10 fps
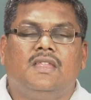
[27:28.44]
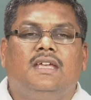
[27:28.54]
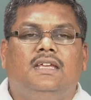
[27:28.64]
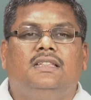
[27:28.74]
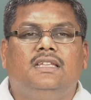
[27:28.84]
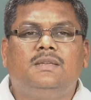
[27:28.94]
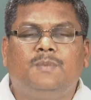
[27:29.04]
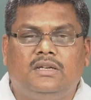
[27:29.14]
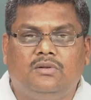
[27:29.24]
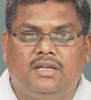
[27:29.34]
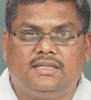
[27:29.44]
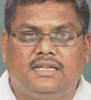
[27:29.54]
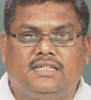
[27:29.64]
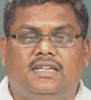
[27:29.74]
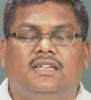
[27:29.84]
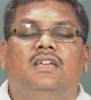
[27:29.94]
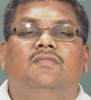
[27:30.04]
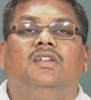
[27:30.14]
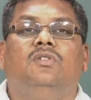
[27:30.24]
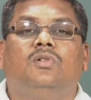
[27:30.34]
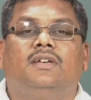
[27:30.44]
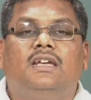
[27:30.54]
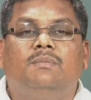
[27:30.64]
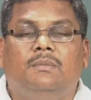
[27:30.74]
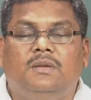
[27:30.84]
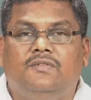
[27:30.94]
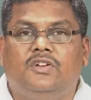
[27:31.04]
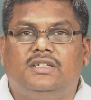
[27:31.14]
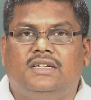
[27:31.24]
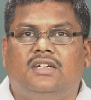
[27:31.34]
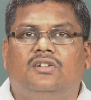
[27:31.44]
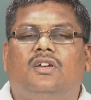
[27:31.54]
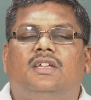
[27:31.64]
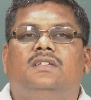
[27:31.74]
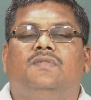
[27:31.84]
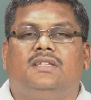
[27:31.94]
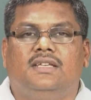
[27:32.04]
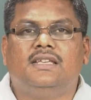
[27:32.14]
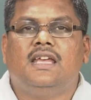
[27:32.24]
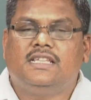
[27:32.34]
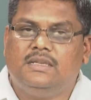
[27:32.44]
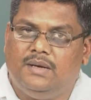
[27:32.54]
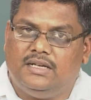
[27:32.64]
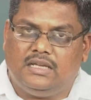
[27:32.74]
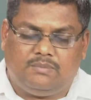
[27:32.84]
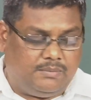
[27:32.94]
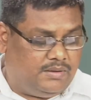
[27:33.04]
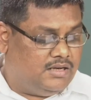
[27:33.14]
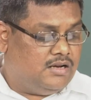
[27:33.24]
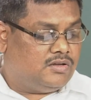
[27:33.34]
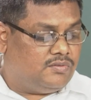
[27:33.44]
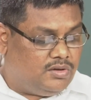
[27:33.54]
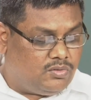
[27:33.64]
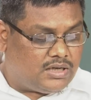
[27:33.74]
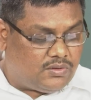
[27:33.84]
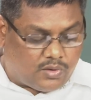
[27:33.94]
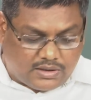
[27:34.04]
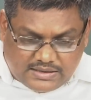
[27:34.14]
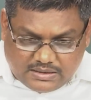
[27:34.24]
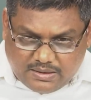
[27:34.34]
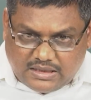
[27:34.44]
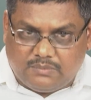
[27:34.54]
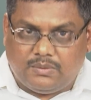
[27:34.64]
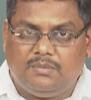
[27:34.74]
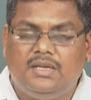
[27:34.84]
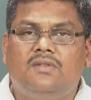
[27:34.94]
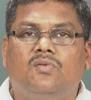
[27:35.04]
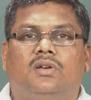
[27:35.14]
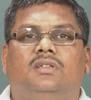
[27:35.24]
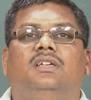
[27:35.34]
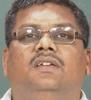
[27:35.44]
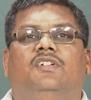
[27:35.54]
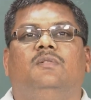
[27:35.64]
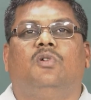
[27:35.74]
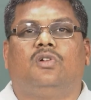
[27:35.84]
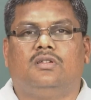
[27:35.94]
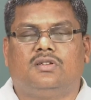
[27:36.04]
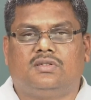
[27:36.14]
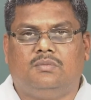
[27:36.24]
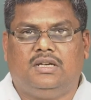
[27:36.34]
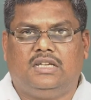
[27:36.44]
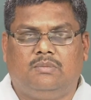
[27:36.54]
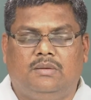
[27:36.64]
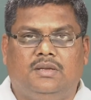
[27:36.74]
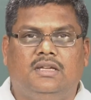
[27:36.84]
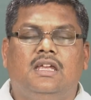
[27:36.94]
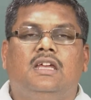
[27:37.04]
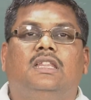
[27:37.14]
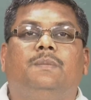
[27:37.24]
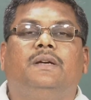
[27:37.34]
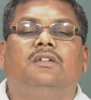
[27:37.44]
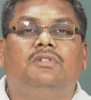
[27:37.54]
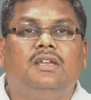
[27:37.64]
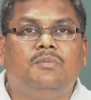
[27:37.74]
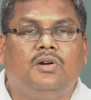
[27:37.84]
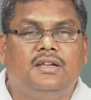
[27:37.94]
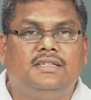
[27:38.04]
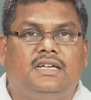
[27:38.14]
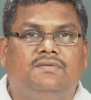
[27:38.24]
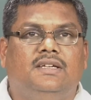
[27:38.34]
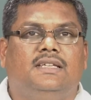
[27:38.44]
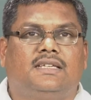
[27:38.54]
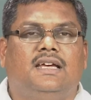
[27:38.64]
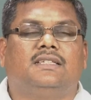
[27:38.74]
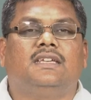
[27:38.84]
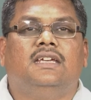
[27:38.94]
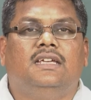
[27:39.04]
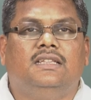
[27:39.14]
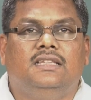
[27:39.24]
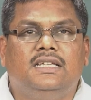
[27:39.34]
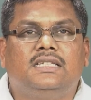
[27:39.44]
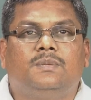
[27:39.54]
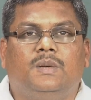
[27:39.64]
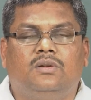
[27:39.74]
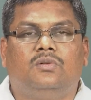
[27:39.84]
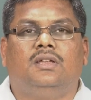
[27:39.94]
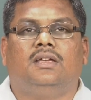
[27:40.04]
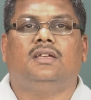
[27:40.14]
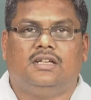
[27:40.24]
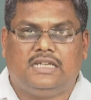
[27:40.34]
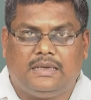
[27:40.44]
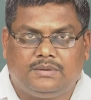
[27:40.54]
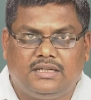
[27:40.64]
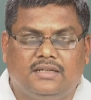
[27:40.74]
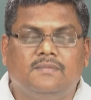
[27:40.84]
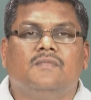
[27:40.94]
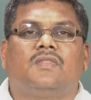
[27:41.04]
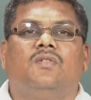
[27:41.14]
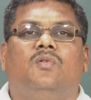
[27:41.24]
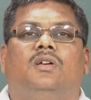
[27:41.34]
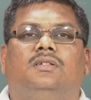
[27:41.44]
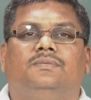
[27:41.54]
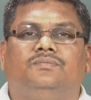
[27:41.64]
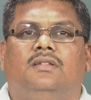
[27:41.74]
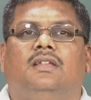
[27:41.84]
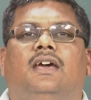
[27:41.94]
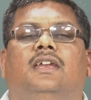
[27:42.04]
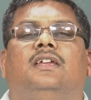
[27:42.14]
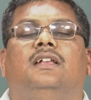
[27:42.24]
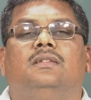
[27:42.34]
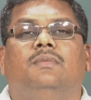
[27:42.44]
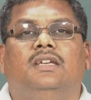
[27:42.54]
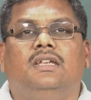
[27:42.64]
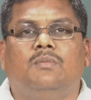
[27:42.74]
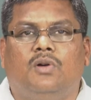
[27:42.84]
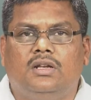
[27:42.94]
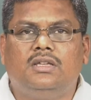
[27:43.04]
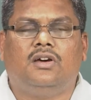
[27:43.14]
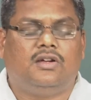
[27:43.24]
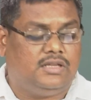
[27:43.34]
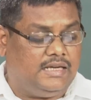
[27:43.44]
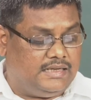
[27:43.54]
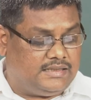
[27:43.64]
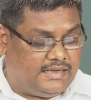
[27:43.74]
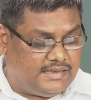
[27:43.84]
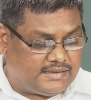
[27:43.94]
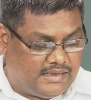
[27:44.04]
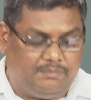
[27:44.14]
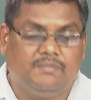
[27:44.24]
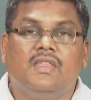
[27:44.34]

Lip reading: In this particular section, we looked at memory for general knowledge, which is semantic memory. So, we looked at what is semantic memory and what are the different models of semantic memory. The particular models that we discussed in this particular chapter was the hierarchical semantic model or the HSM.